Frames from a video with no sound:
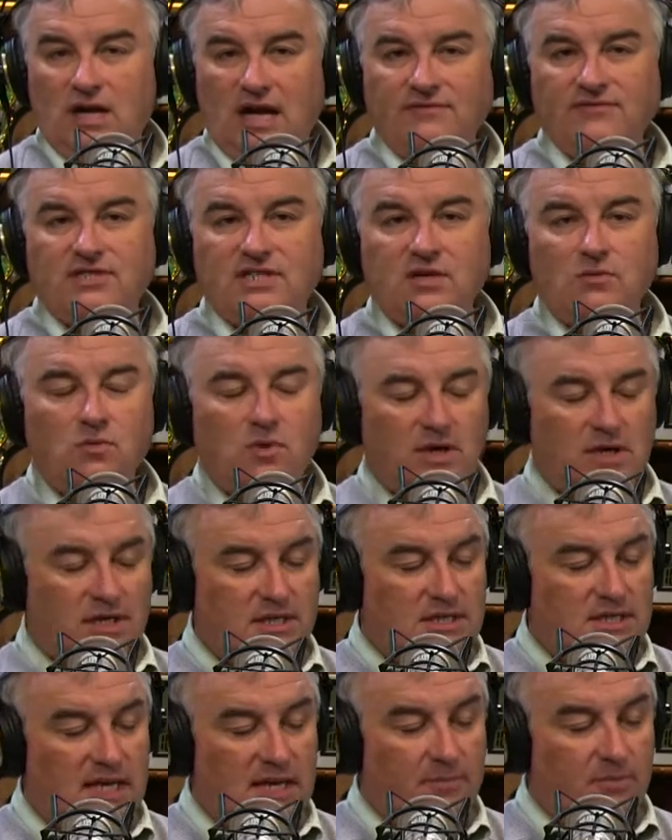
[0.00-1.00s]
I've seen one
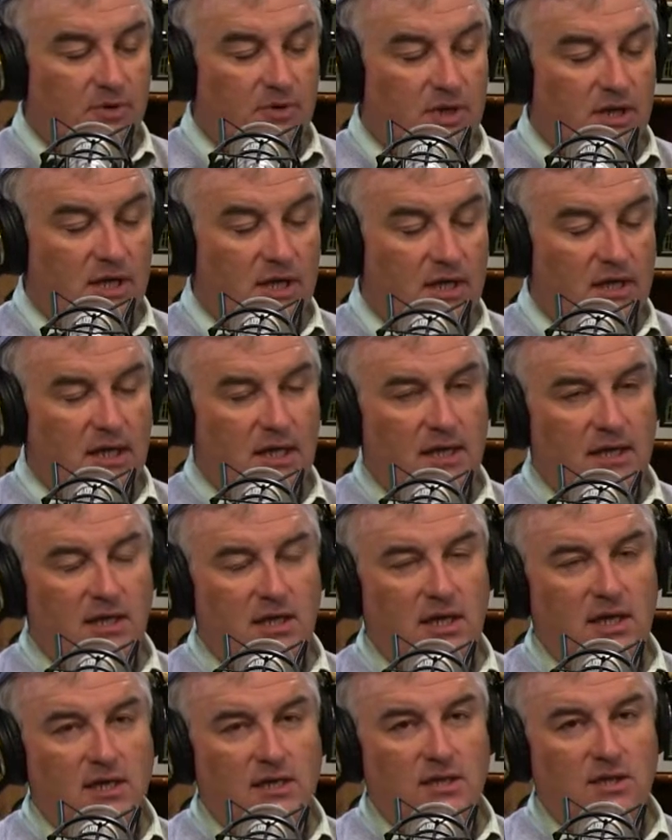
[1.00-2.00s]
example.
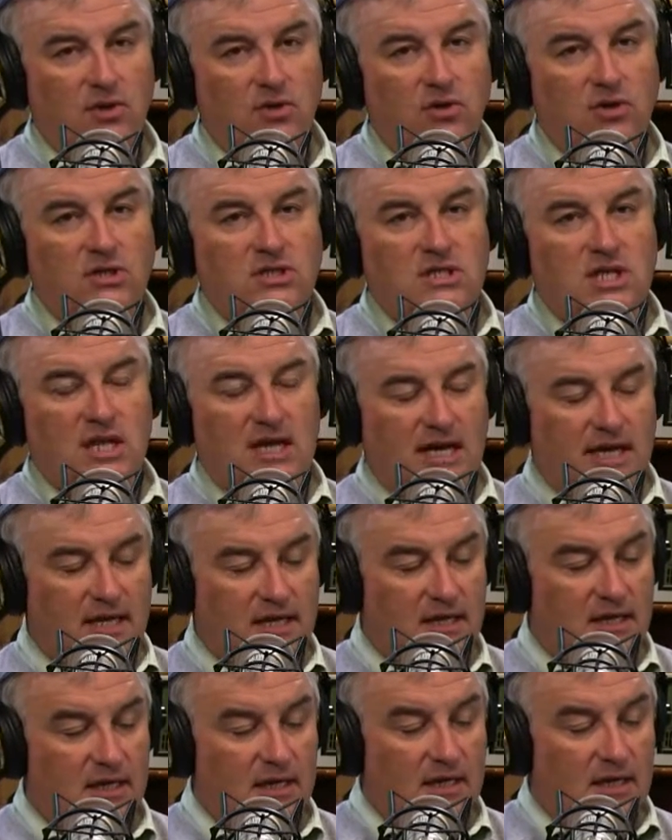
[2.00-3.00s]
It looks
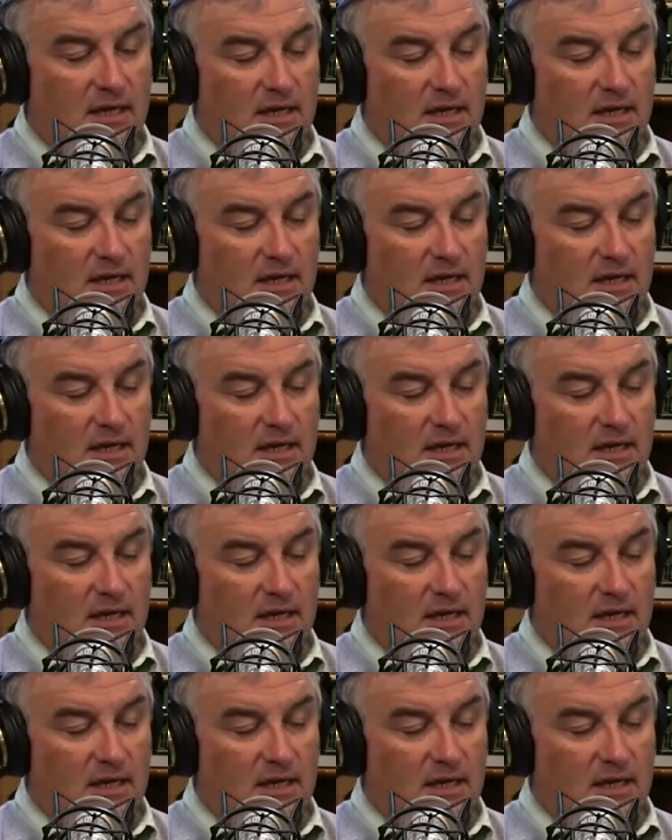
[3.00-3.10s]
like